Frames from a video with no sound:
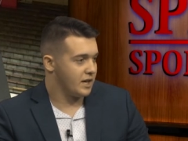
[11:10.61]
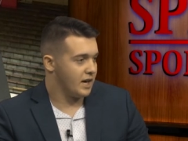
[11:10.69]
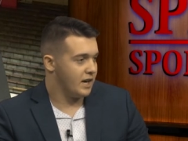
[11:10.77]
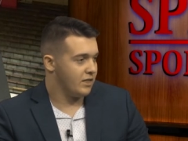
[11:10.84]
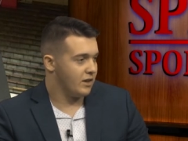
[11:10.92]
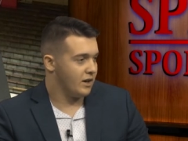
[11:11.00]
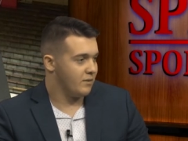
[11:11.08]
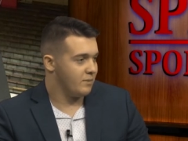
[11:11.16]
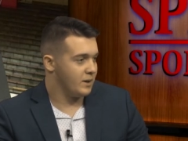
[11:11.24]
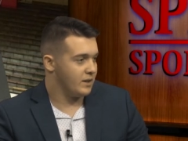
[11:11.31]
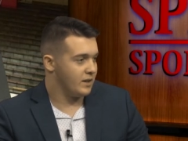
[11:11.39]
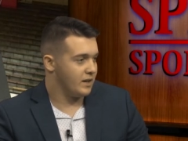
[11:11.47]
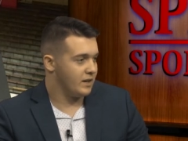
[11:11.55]
I kind of thought of
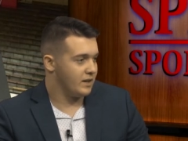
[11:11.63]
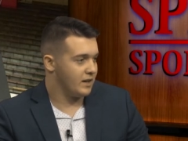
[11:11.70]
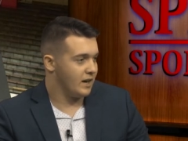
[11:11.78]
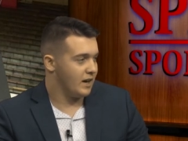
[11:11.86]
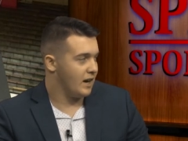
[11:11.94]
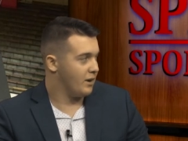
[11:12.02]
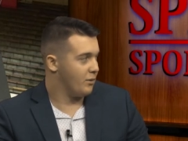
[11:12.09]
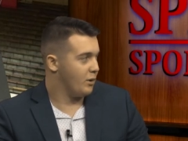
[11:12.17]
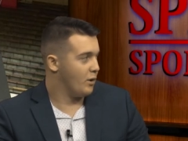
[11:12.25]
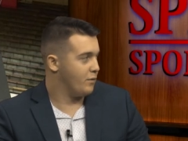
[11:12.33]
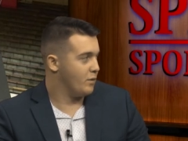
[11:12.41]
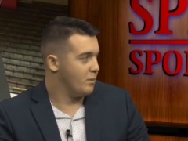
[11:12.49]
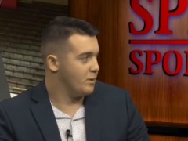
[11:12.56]
being like, uh, I don't know
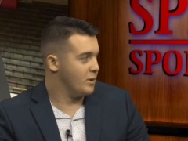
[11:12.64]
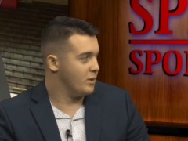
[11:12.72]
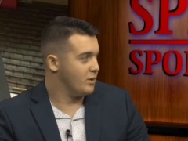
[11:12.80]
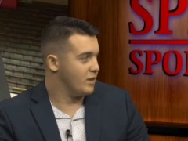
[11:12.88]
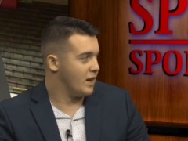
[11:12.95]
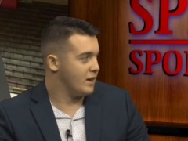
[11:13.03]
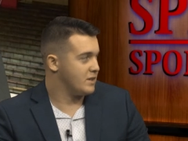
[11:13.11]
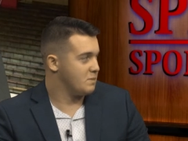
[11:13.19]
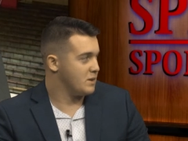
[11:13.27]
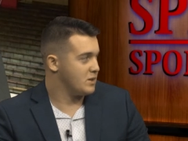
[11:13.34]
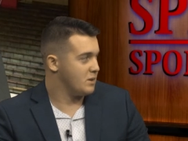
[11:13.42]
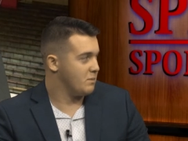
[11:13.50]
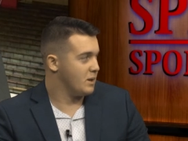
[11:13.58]
if you want me doing that,
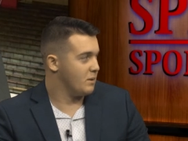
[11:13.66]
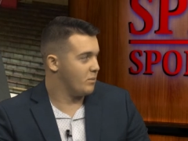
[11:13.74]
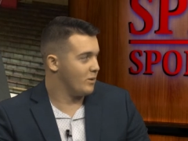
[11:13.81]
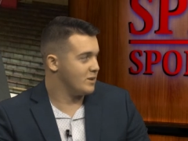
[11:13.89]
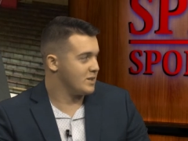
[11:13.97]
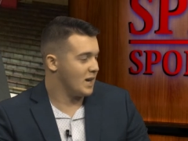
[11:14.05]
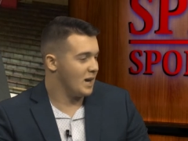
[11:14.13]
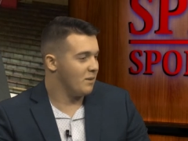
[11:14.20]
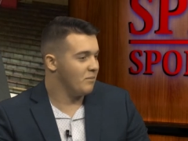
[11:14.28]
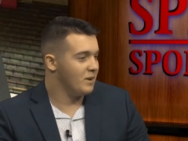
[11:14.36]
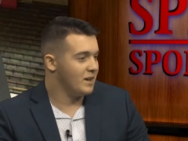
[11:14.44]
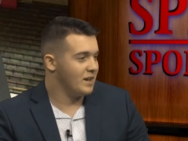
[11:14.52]
especially to be in a boys' game,